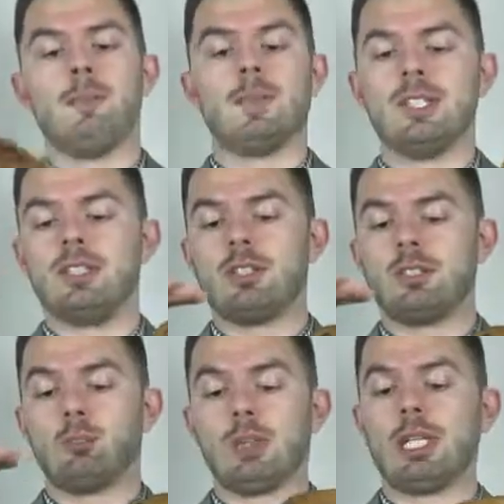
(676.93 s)
This is a
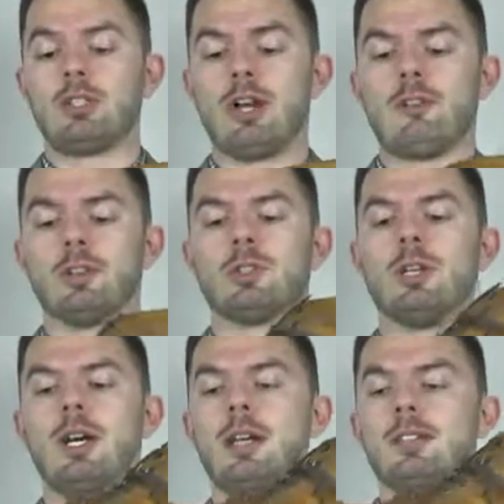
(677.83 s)
really
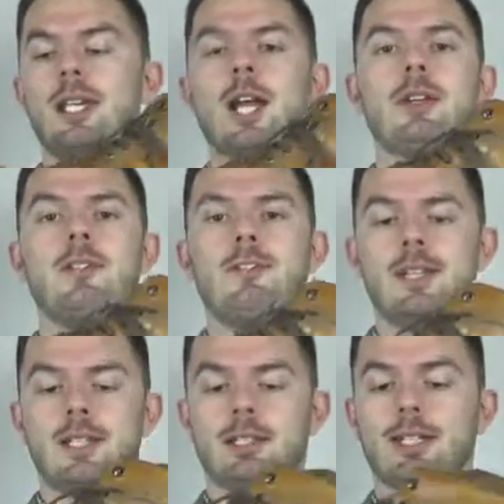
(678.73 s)
tougher Italian
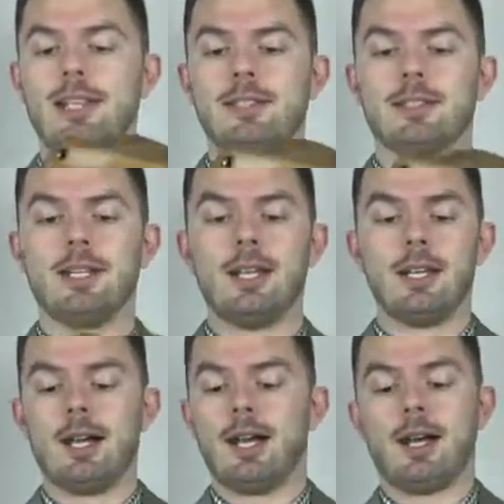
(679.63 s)
finished leather.
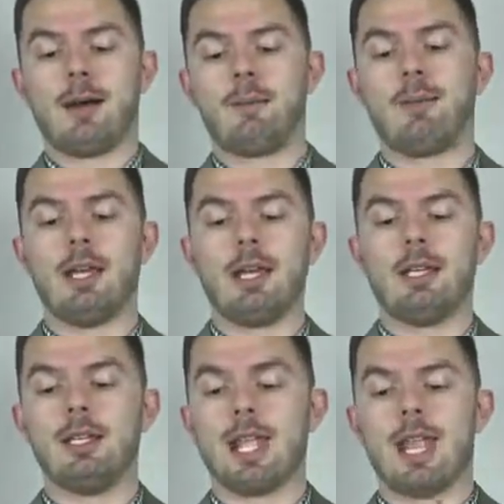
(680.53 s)

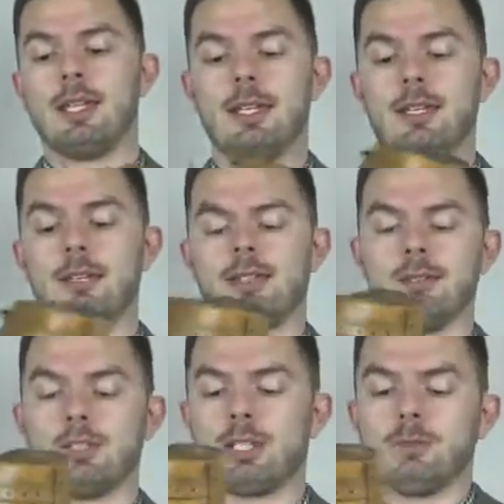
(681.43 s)
And
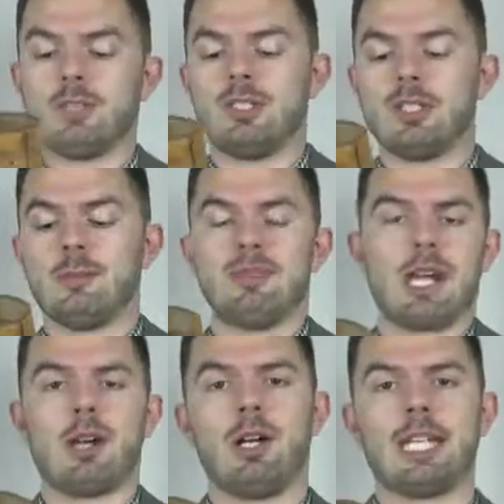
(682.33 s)
the comfort system's
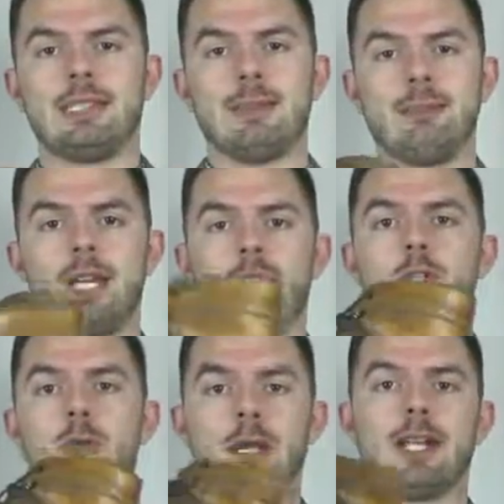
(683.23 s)
not all that
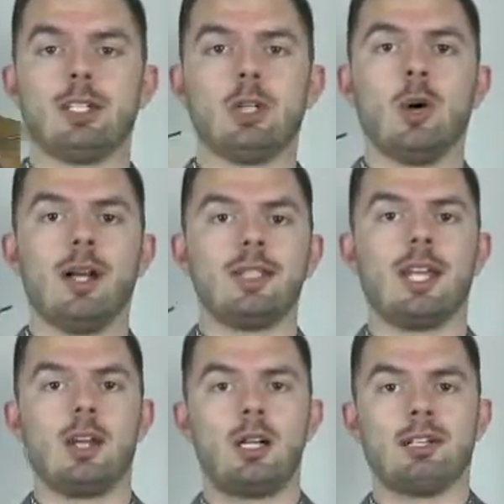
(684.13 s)
substantial, but I can go all day
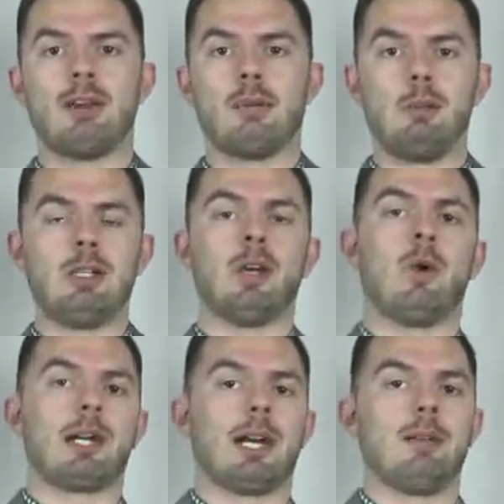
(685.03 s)
long if I'm going to be
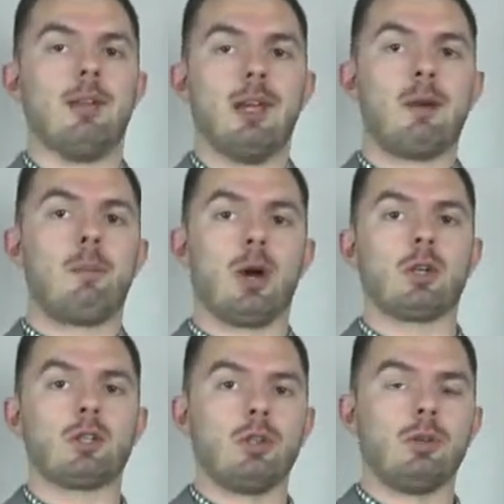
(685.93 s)
going on
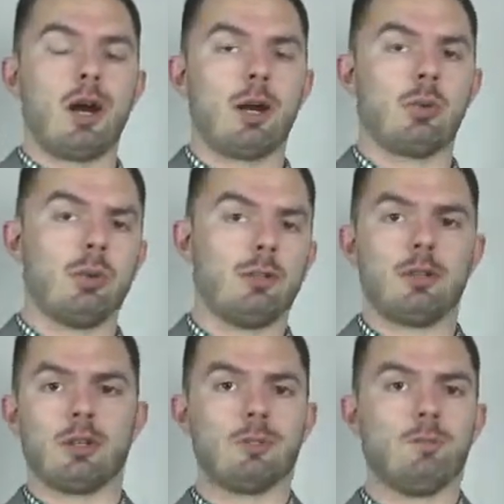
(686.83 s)
partial hardwood
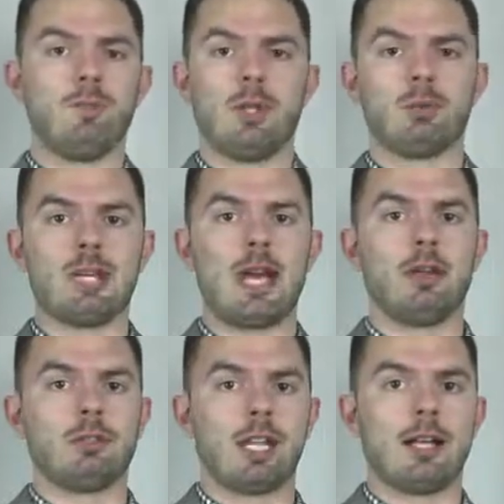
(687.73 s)
or, you know,
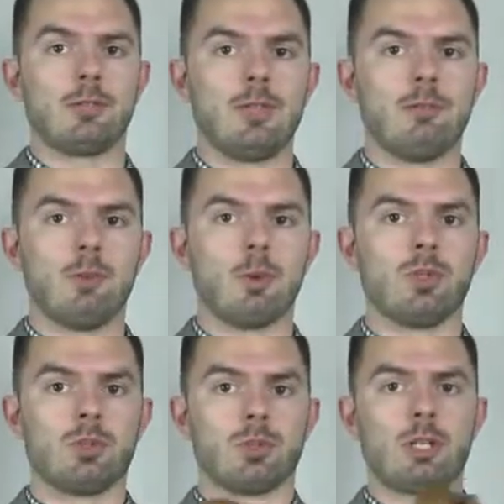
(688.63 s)
tiled concrete floors
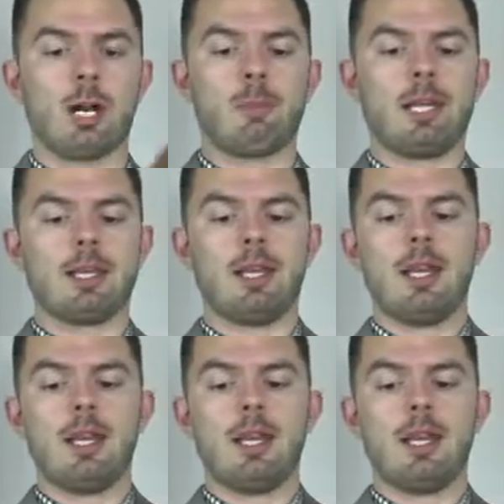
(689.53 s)
or carpeting.